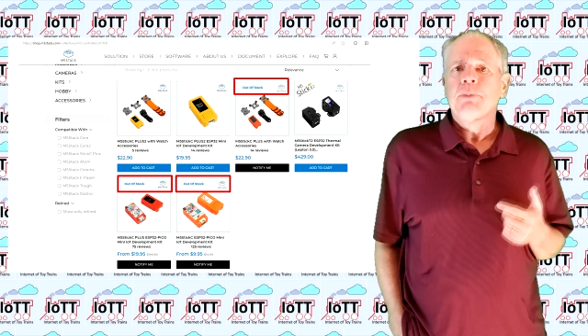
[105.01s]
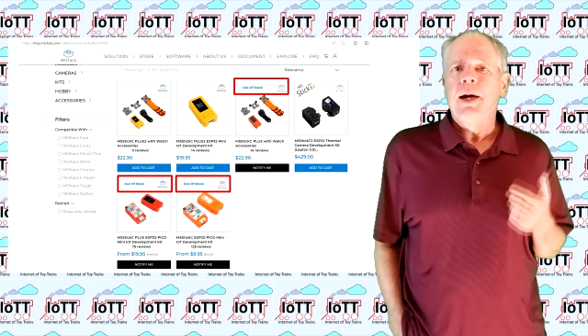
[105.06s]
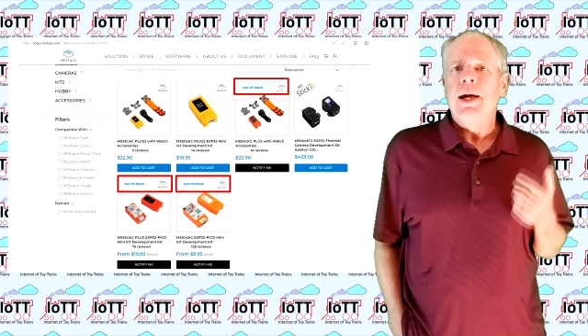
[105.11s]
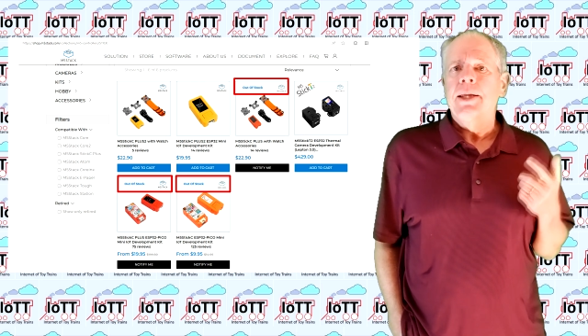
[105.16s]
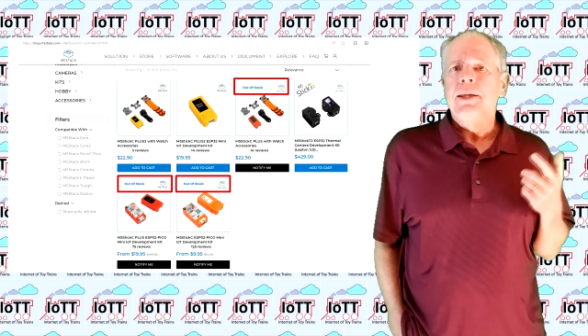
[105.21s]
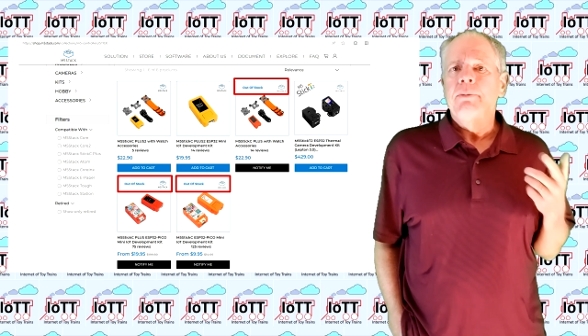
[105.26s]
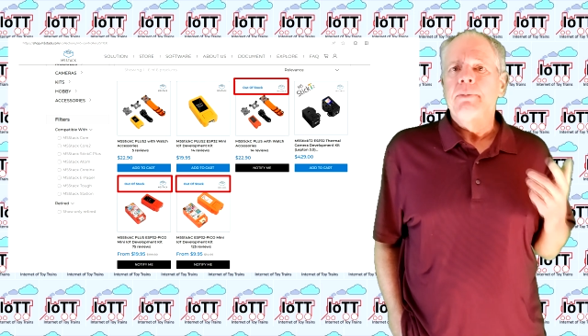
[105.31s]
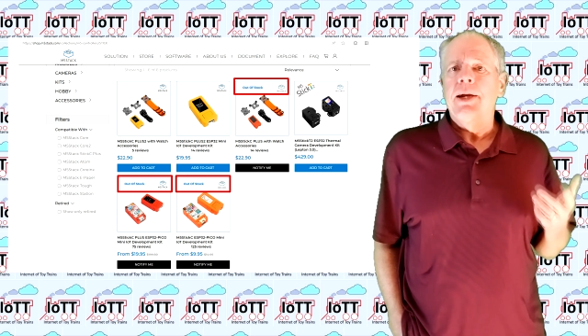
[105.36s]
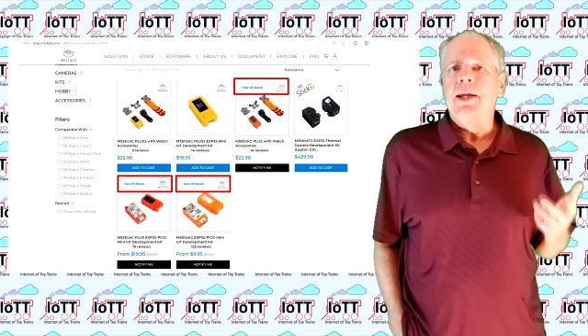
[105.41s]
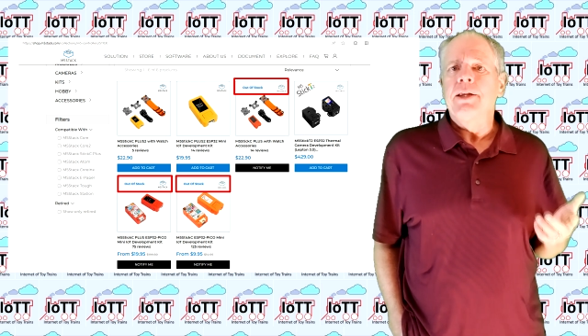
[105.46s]
by
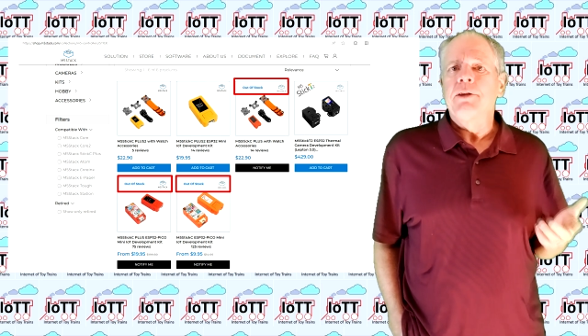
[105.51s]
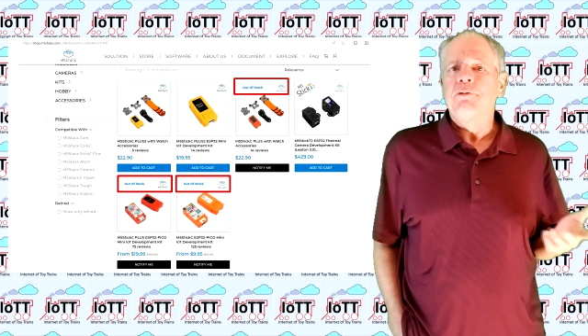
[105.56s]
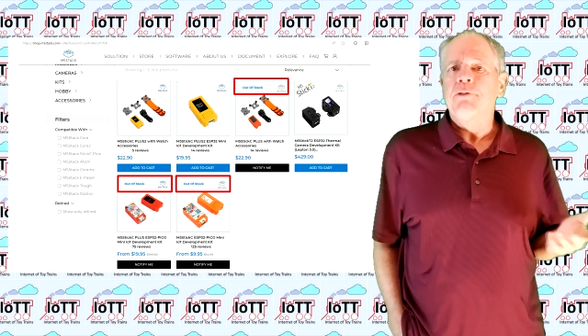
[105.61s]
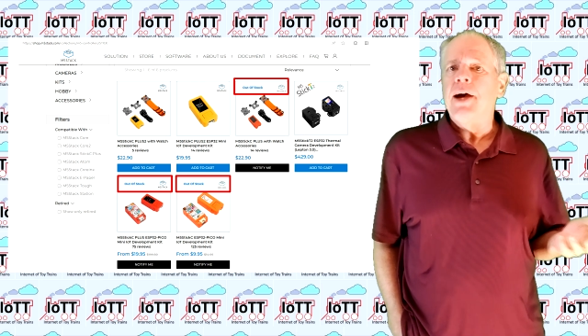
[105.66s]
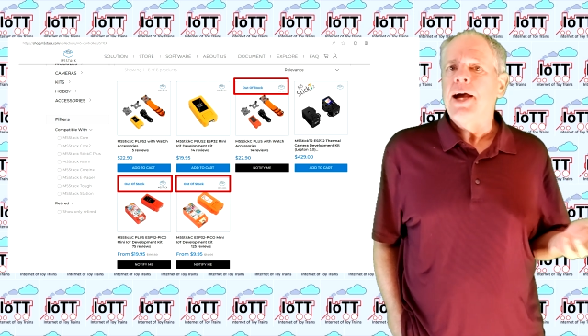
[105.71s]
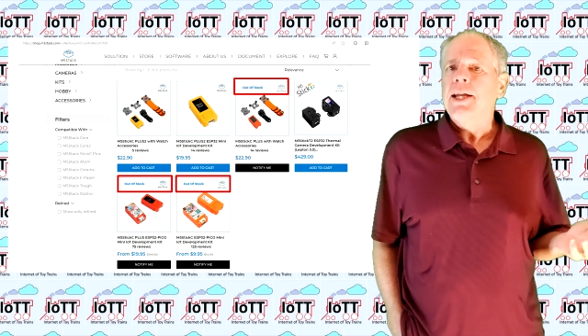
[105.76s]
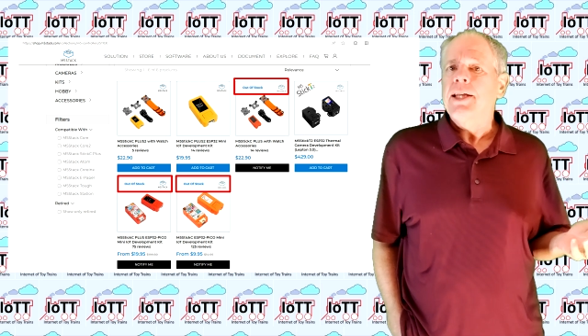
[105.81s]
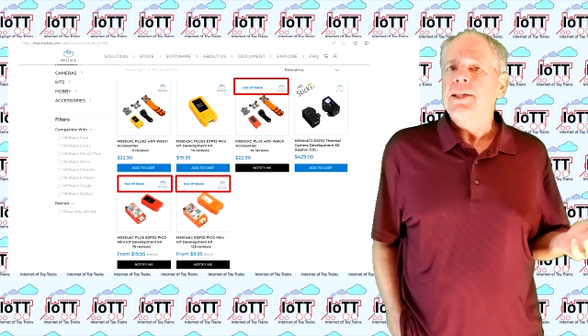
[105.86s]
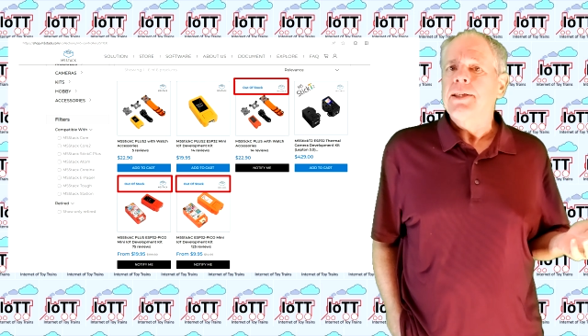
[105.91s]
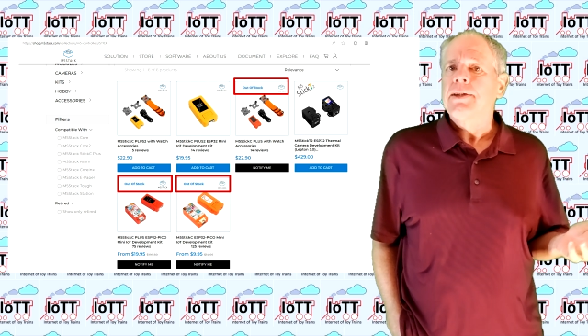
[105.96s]
the
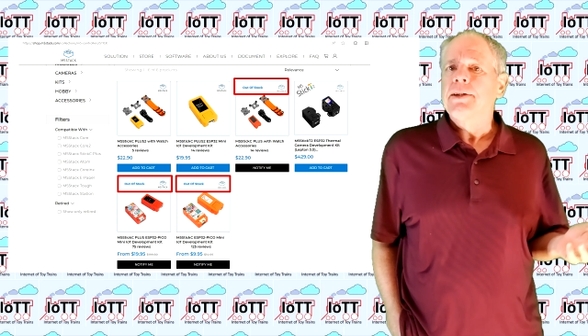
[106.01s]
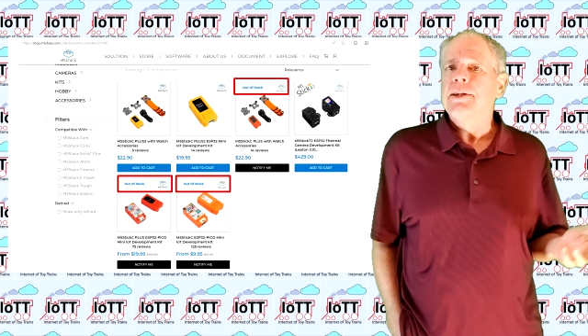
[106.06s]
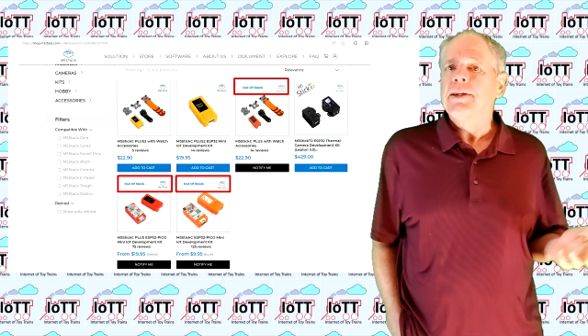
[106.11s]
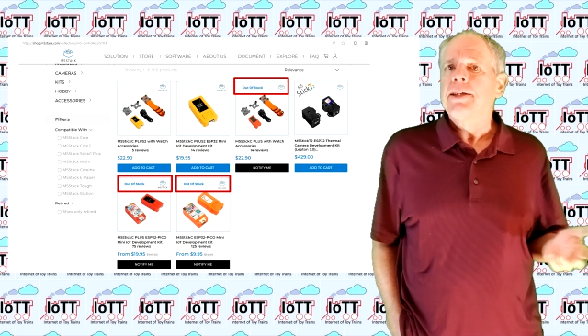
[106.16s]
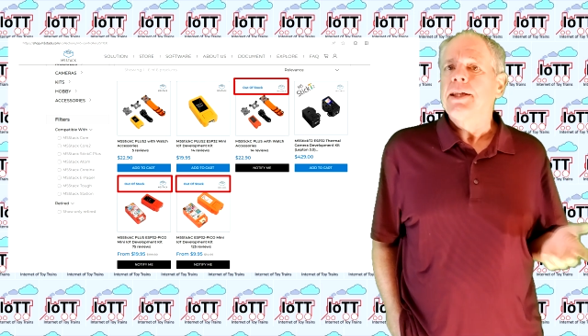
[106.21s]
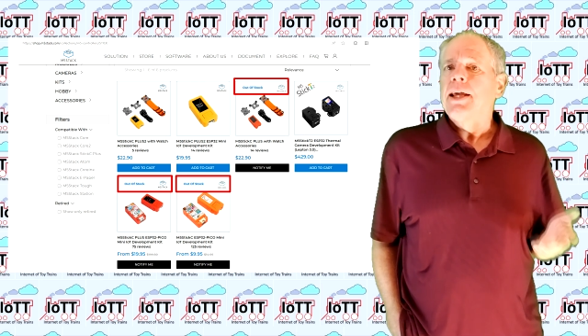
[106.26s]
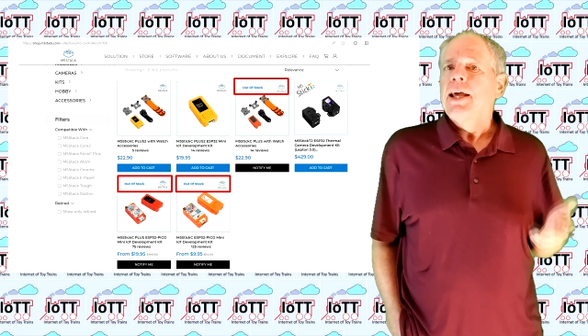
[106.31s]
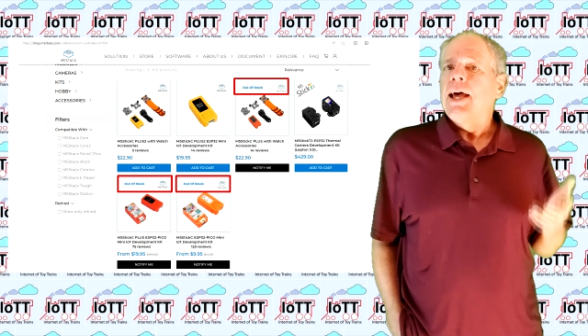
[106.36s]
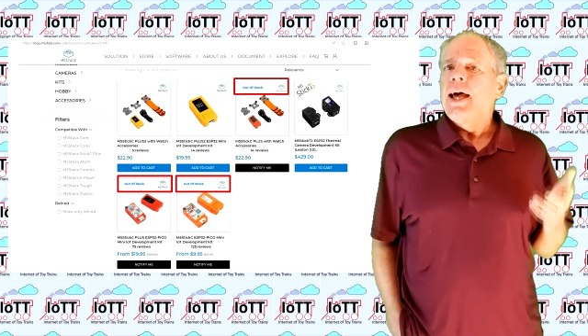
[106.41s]
manufacturer